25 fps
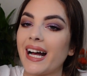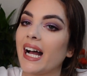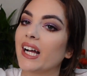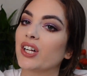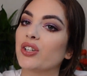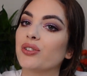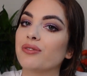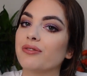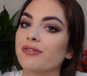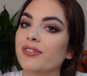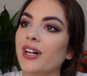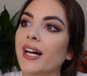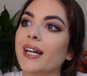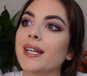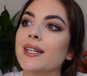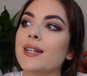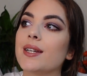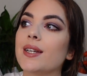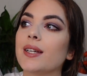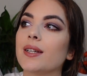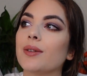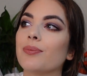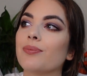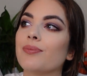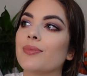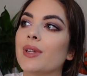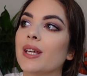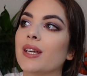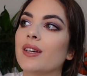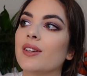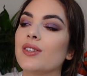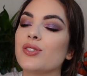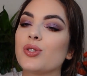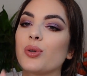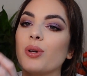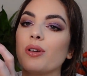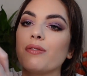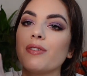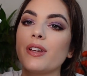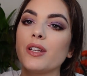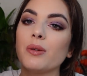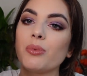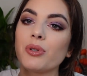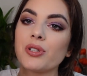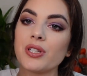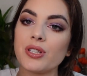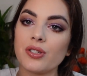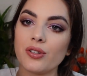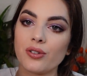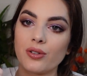I couldn't find it. So if
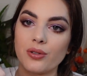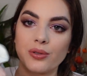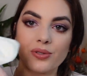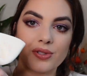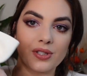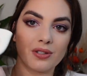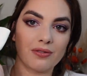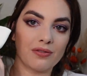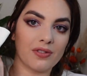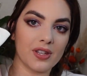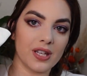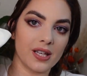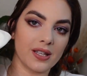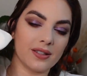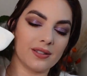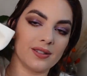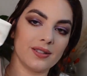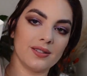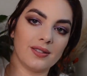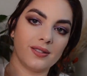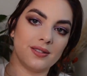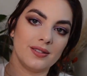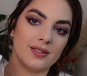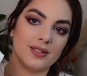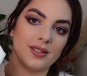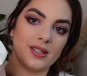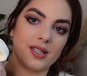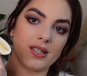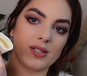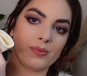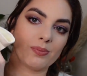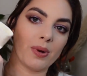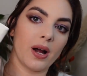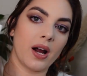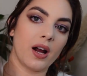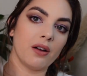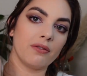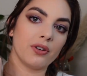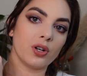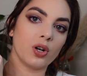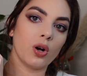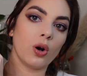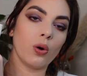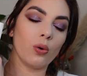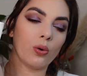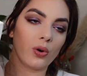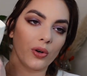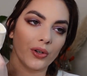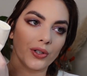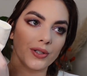anybody knows if this is part of a
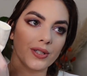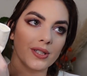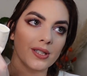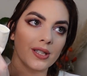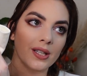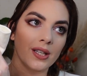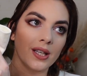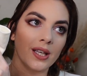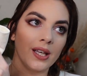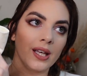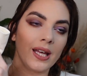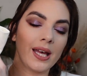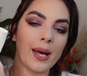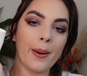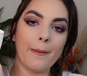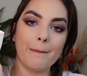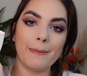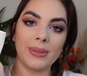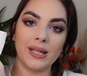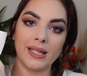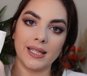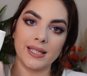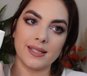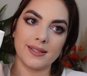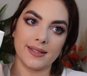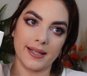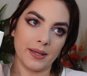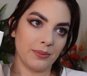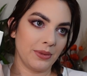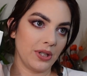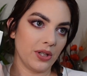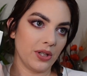co-ord, please let me